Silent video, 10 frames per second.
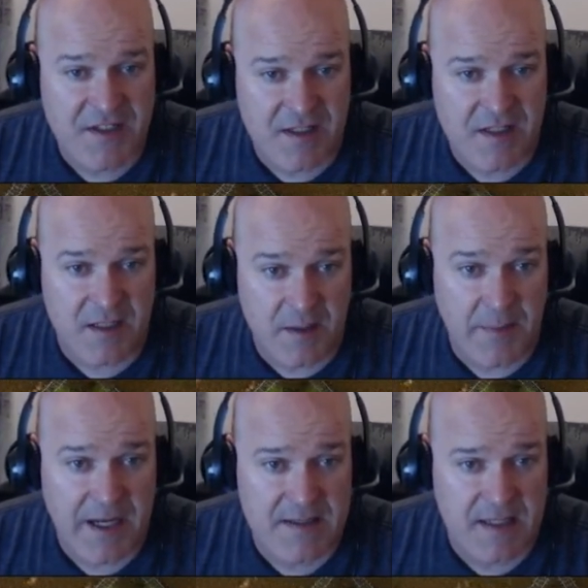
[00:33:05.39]
the
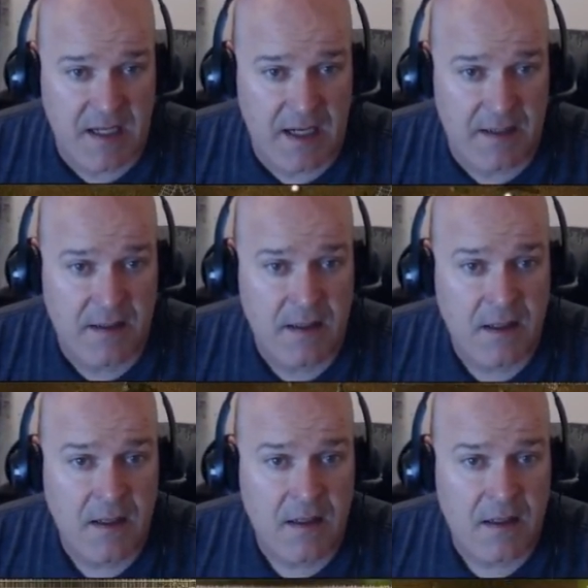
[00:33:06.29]
demand side,
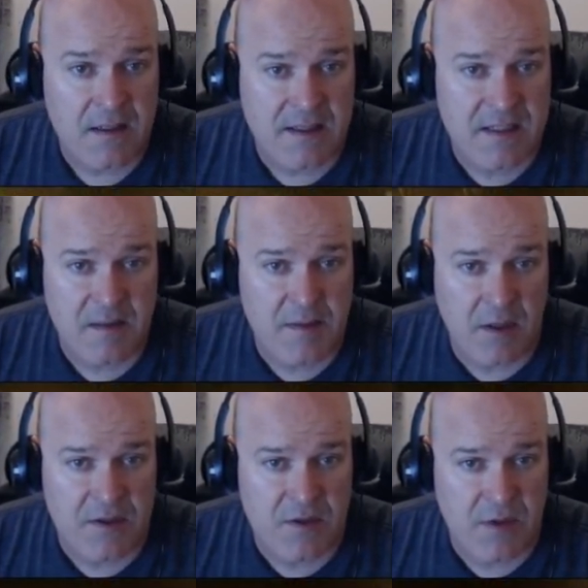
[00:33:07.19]
because it's going to be
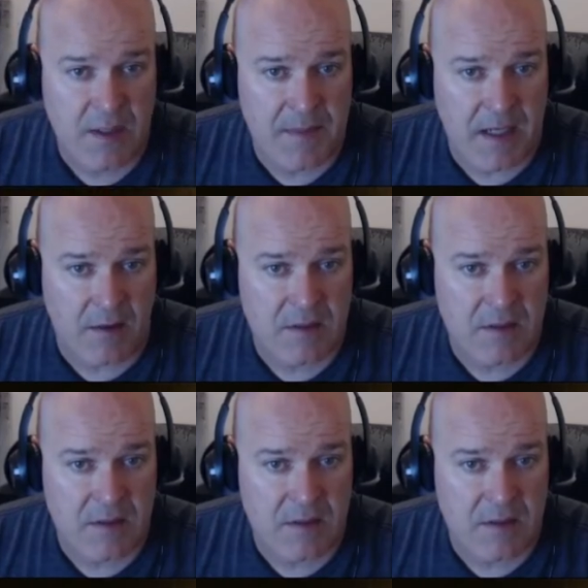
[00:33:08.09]
all screwed up now.